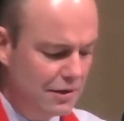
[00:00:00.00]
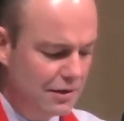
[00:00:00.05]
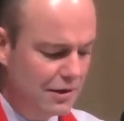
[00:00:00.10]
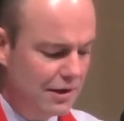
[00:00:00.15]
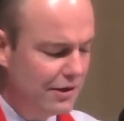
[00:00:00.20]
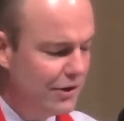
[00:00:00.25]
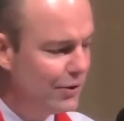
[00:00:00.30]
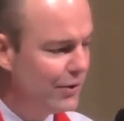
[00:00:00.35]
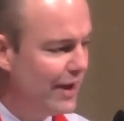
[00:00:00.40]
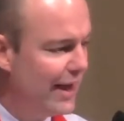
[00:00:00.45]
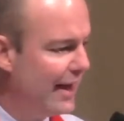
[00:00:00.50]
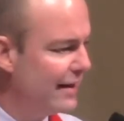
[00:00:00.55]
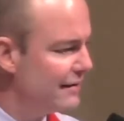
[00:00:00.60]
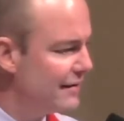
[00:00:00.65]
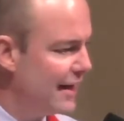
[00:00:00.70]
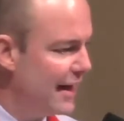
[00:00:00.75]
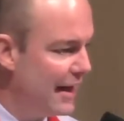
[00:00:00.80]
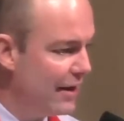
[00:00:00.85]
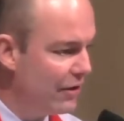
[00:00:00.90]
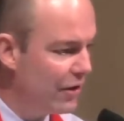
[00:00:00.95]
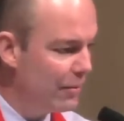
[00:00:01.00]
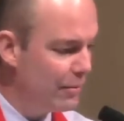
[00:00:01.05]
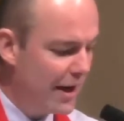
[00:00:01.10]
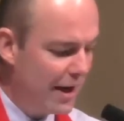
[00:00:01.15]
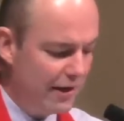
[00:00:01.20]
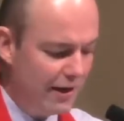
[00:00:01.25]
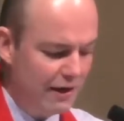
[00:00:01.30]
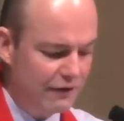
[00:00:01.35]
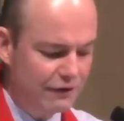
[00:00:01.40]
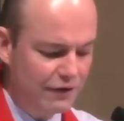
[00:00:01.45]
And you can't care
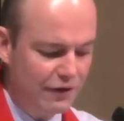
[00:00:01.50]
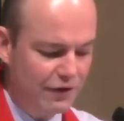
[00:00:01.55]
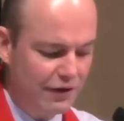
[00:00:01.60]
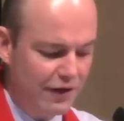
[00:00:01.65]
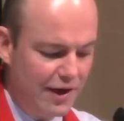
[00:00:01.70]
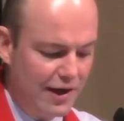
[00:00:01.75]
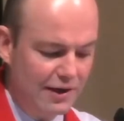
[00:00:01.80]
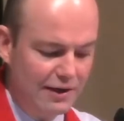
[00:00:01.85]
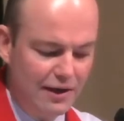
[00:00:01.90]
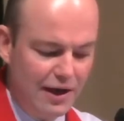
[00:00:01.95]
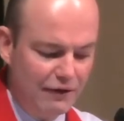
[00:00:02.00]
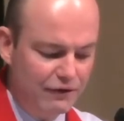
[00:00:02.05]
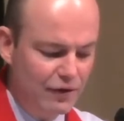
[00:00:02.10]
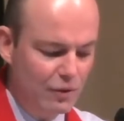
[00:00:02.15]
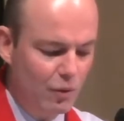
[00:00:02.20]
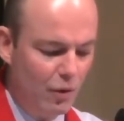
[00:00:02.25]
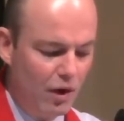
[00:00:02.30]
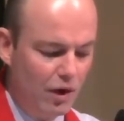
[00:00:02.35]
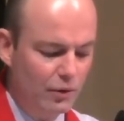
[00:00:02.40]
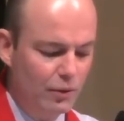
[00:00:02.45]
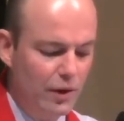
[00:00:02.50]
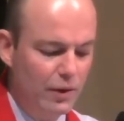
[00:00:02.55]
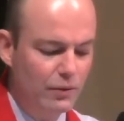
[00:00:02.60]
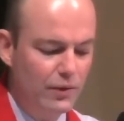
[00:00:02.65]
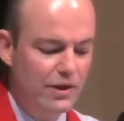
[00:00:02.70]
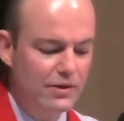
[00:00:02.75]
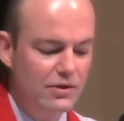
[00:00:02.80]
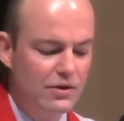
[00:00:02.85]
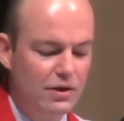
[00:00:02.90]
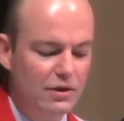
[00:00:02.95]
about everything and everyone, we
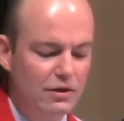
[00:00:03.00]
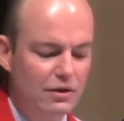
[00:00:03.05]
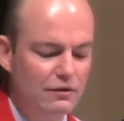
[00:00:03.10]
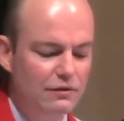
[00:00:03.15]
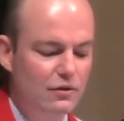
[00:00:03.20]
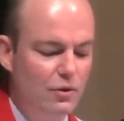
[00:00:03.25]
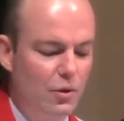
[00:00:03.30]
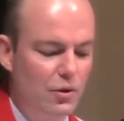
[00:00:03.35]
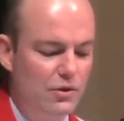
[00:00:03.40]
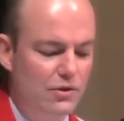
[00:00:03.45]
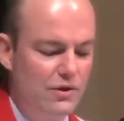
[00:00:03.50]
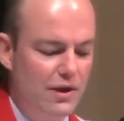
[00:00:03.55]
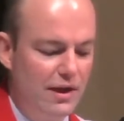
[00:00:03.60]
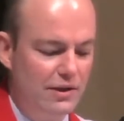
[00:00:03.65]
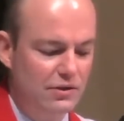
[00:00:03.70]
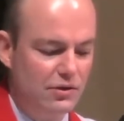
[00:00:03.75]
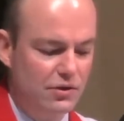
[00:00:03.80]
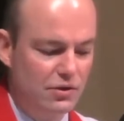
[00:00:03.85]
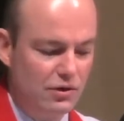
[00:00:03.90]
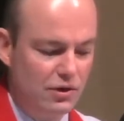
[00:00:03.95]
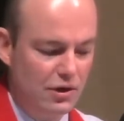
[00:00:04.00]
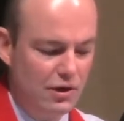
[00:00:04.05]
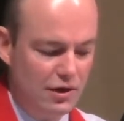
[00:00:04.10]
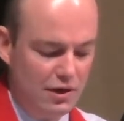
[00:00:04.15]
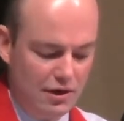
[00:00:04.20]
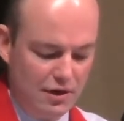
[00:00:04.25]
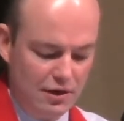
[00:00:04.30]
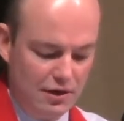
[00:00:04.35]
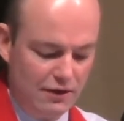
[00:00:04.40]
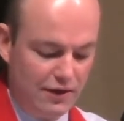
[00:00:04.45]
reason, and of course that's
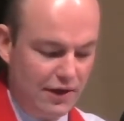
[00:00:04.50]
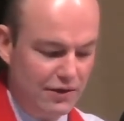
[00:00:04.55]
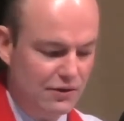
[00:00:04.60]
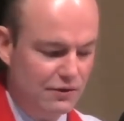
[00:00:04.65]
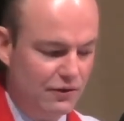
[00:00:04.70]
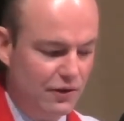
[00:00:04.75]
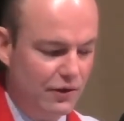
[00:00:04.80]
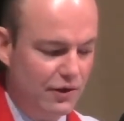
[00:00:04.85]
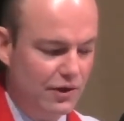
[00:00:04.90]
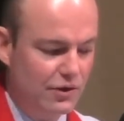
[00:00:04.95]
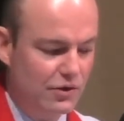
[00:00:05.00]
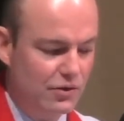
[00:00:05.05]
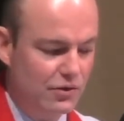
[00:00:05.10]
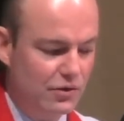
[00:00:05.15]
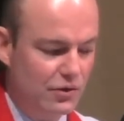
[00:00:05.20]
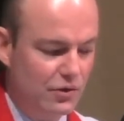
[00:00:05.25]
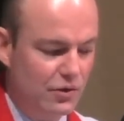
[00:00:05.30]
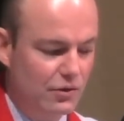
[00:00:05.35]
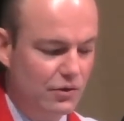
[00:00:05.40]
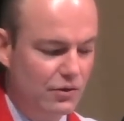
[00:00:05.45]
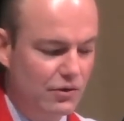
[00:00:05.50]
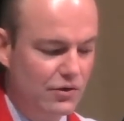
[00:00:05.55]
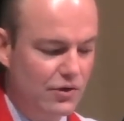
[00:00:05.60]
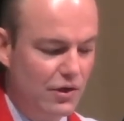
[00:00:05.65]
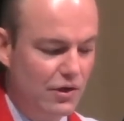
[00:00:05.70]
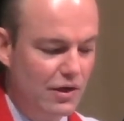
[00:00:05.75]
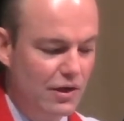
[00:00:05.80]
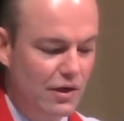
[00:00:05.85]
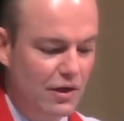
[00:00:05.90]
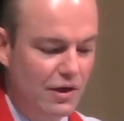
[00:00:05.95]
very true.
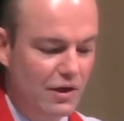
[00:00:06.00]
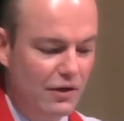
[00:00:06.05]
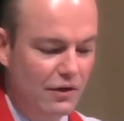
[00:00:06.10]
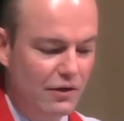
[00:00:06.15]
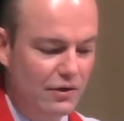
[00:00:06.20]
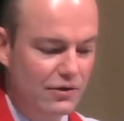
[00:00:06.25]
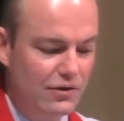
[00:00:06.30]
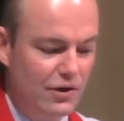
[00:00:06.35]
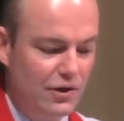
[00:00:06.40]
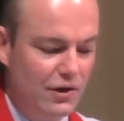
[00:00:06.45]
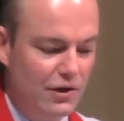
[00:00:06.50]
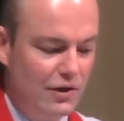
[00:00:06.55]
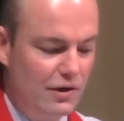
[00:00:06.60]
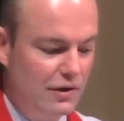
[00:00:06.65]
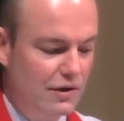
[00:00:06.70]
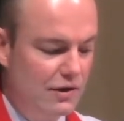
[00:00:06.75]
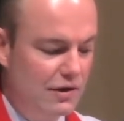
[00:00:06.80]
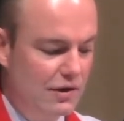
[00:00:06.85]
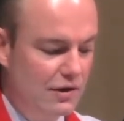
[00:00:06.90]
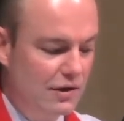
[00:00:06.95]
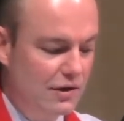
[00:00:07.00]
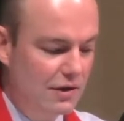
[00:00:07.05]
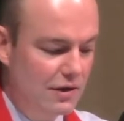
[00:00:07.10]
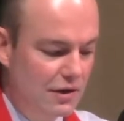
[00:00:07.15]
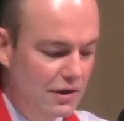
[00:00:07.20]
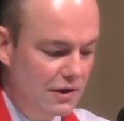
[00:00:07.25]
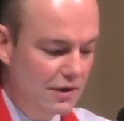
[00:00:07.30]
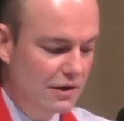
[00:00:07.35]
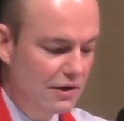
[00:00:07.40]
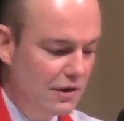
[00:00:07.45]
There's a
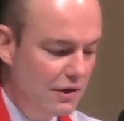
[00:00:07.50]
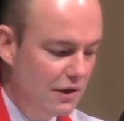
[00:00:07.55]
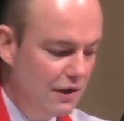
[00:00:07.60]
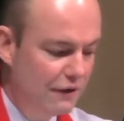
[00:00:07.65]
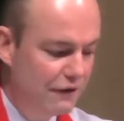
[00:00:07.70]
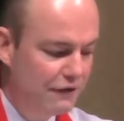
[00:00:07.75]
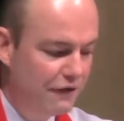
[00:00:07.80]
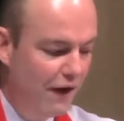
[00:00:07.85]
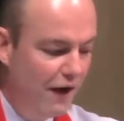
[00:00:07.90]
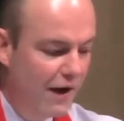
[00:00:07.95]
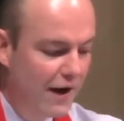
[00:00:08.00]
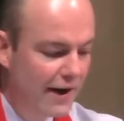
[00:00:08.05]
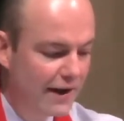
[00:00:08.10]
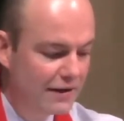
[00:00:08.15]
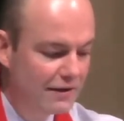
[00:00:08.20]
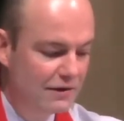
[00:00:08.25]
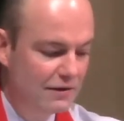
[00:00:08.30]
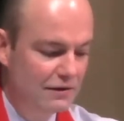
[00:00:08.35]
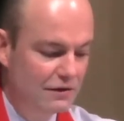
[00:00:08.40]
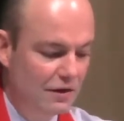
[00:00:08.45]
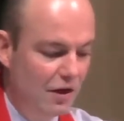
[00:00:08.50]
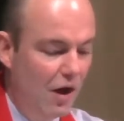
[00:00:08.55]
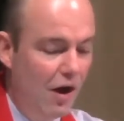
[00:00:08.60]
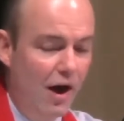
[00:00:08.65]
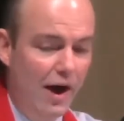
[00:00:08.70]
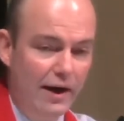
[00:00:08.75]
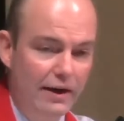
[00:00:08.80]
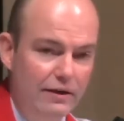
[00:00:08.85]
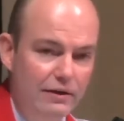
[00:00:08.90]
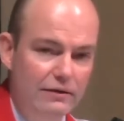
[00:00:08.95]
fine
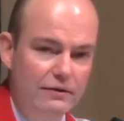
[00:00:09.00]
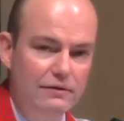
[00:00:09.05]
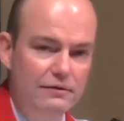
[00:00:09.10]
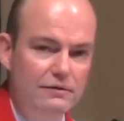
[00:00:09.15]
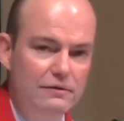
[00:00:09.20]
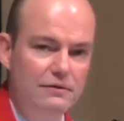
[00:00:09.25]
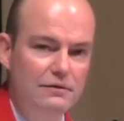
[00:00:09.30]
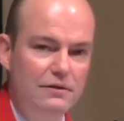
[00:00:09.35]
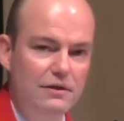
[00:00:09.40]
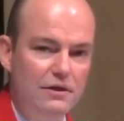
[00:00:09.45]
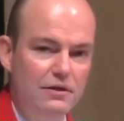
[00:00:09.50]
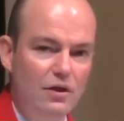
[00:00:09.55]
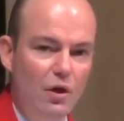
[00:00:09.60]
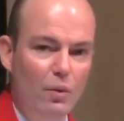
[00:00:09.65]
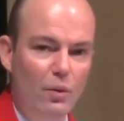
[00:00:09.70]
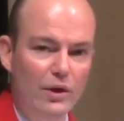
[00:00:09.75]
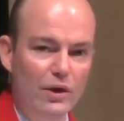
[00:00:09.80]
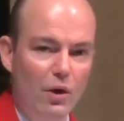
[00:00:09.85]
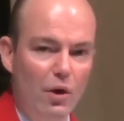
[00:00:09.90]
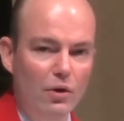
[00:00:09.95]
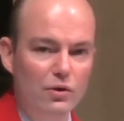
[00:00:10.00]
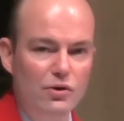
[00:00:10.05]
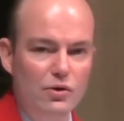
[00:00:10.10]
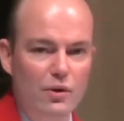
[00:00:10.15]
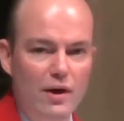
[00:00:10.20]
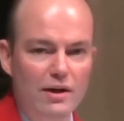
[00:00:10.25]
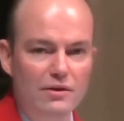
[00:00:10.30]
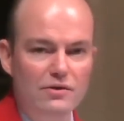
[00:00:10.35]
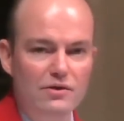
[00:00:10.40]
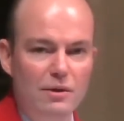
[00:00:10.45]
line that we all
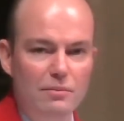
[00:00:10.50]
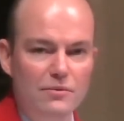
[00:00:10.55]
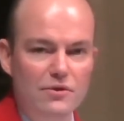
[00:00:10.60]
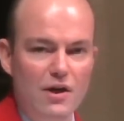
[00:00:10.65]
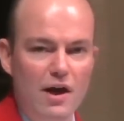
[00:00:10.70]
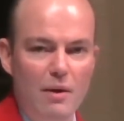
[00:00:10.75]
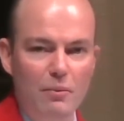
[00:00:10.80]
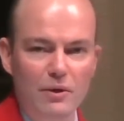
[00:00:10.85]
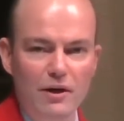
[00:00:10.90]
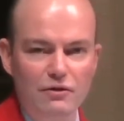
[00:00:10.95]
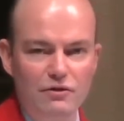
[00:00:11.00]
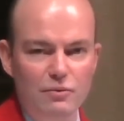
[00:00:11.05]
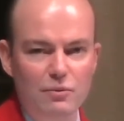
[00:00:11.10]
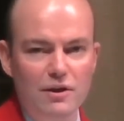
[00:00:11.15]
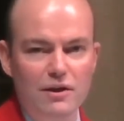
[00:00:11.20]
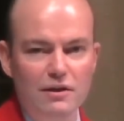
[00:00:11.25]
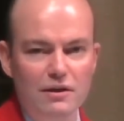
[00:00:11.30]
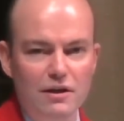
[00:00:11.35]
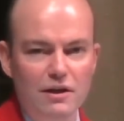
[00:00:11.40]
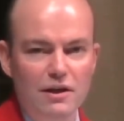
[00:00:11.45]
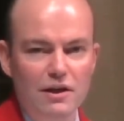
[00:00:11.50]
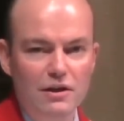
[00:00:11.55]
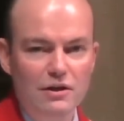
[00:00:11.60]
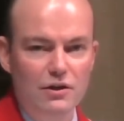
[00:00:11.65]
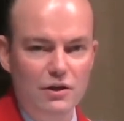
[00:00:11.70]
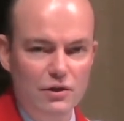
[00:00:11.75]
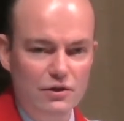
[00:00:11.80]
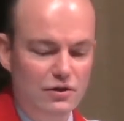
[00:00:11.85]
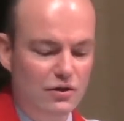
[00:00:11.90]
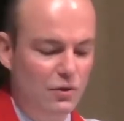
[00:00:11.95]
tread sometime. We have to be
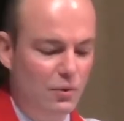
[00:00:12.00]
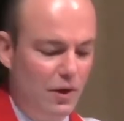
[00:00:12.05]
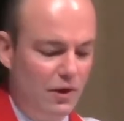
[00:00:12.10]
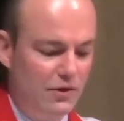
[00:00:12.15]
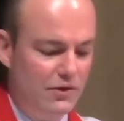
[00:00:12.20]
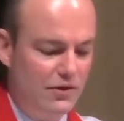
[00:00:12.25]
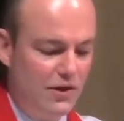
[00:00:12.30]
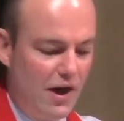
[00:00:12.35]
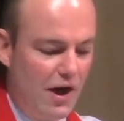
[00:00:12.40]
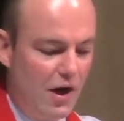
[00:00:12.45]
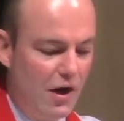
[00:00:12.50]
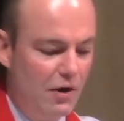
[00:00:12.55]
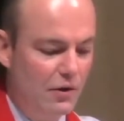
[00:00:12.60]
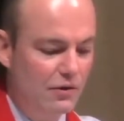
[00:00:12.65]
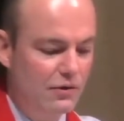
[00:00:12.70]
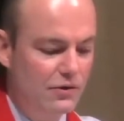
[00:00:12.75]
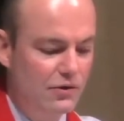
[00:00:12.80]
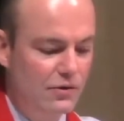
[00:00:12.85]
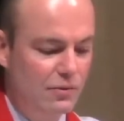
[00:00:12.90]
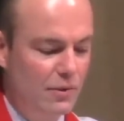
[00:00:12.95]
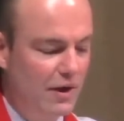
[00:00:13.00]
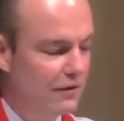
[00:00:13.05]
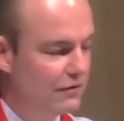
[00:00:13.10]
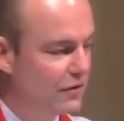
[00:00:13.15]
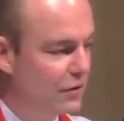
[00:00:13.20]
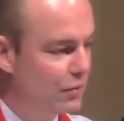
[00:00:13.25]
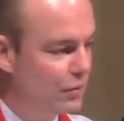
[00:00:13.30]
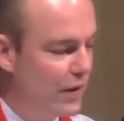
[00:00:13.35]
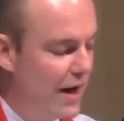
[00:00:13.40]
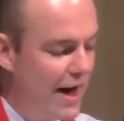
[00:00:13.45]
good to ourselves. We have
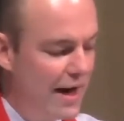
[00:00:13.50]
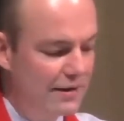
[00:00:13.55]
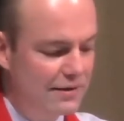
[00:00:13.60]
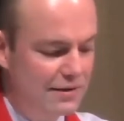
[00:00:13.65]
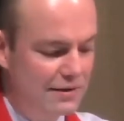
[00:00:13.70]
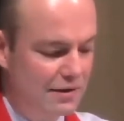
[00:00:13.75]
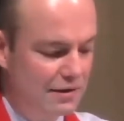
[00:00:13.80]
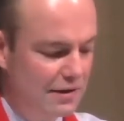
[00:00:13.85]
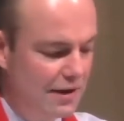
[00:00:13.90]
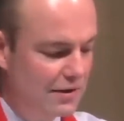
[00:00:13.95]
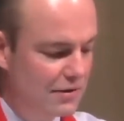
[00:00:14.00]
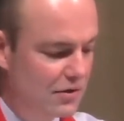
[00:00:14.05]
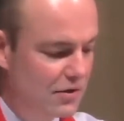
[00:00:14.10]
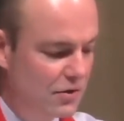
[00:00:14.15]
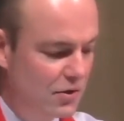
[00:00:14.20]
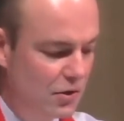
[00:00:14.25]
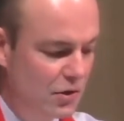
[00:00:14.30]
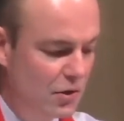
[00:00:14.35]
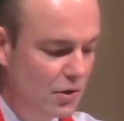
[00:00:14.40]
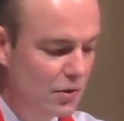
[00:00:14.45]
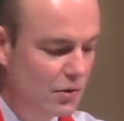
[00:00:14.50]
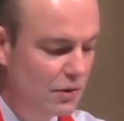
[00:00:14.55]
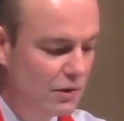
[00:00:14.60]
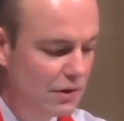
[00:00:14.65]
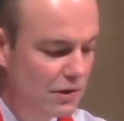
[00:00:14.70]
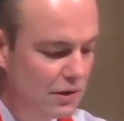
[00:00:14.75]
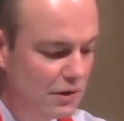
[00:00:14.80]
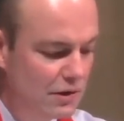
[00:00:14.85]
to rest, and that's true.